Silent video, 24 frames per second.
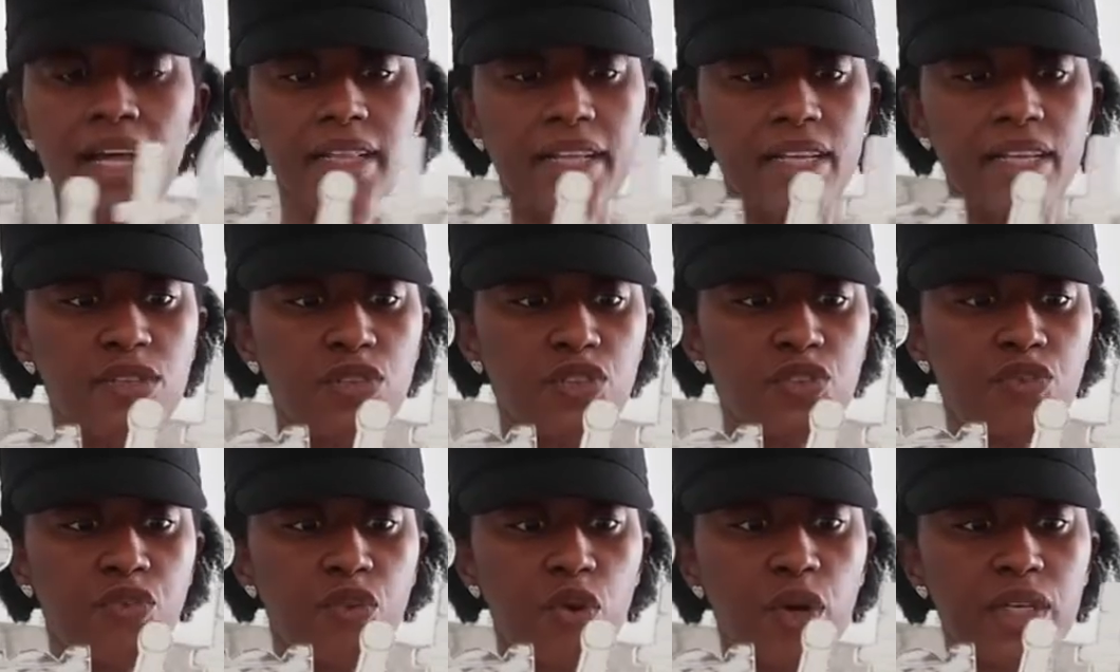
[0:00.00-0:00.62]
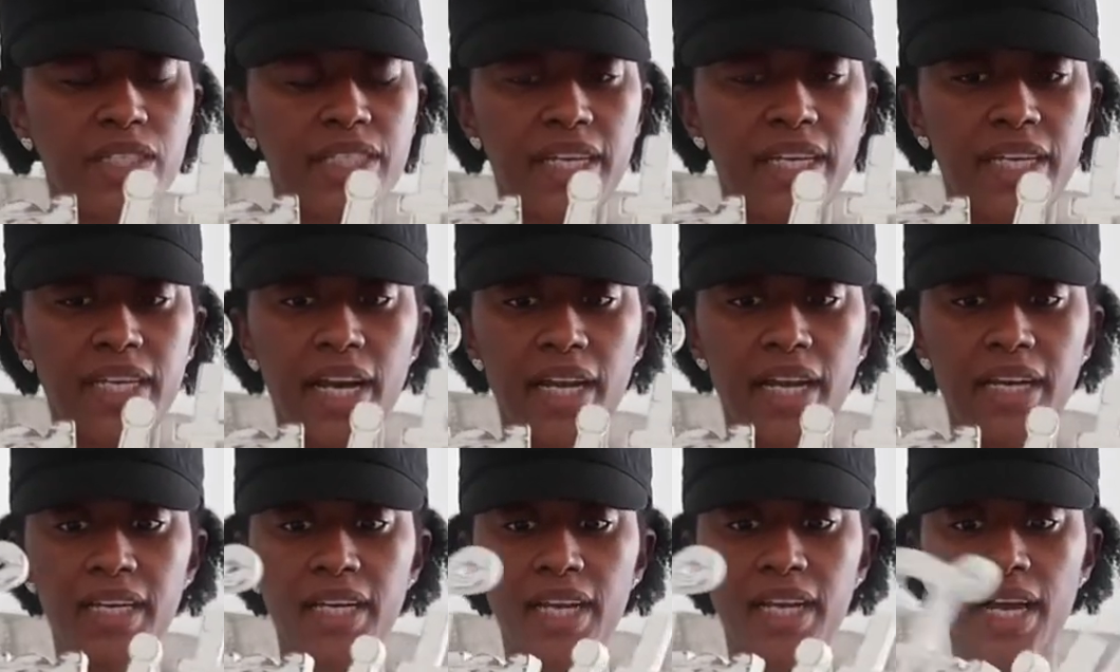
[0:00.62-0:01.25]
this was
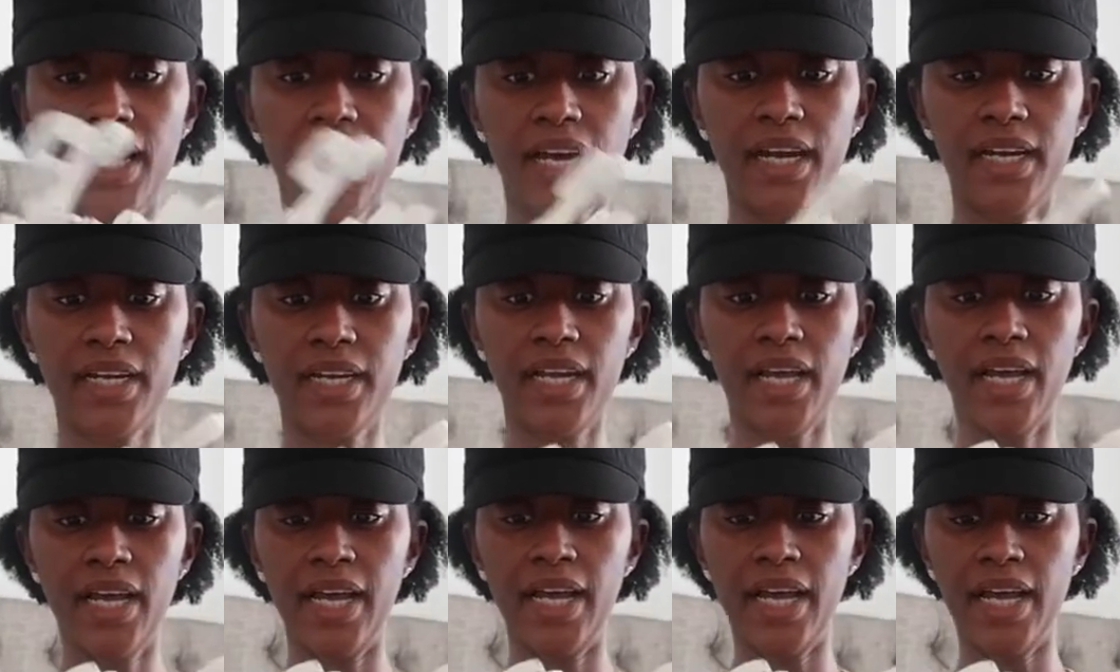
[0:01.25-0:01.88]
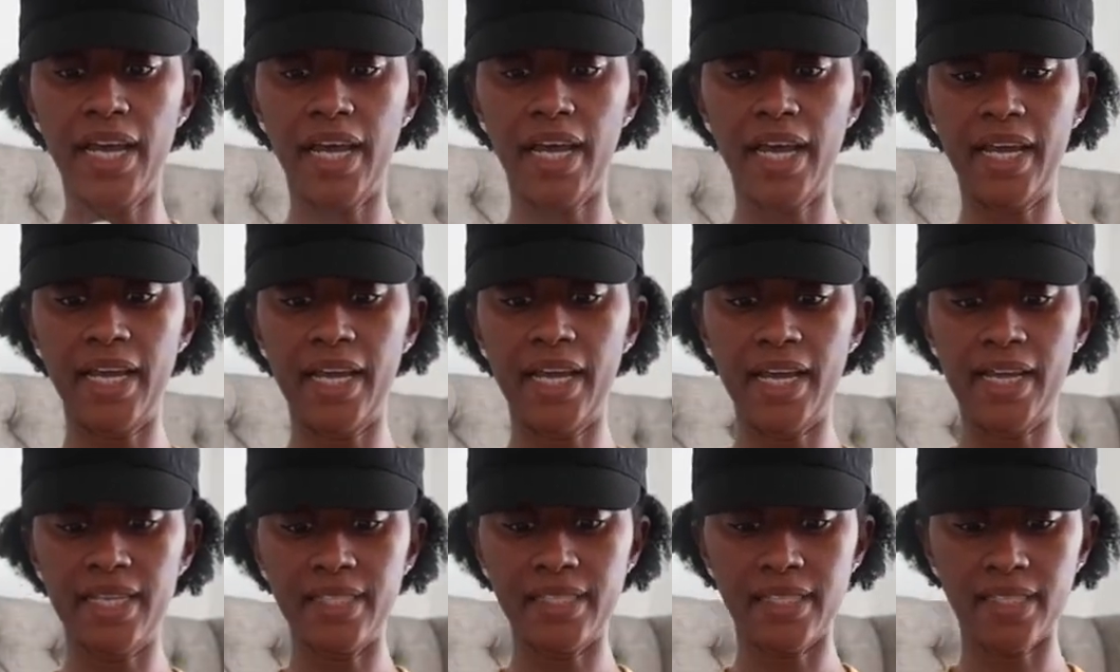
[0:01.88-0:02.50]
14.99
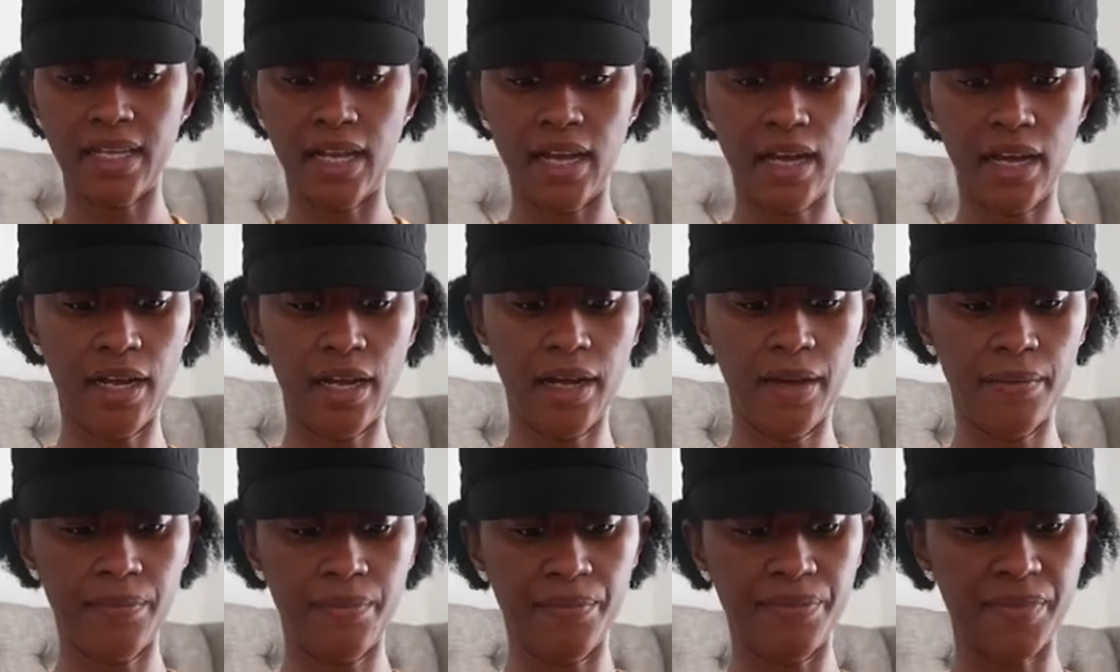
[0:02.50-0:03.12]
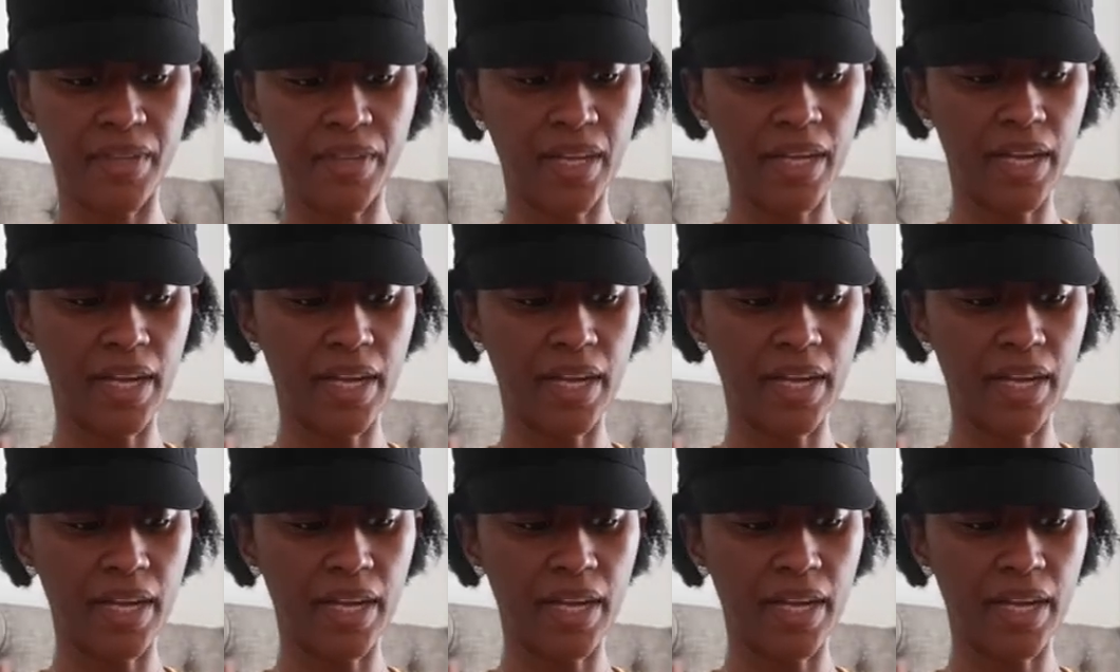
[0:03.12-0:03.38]
and um,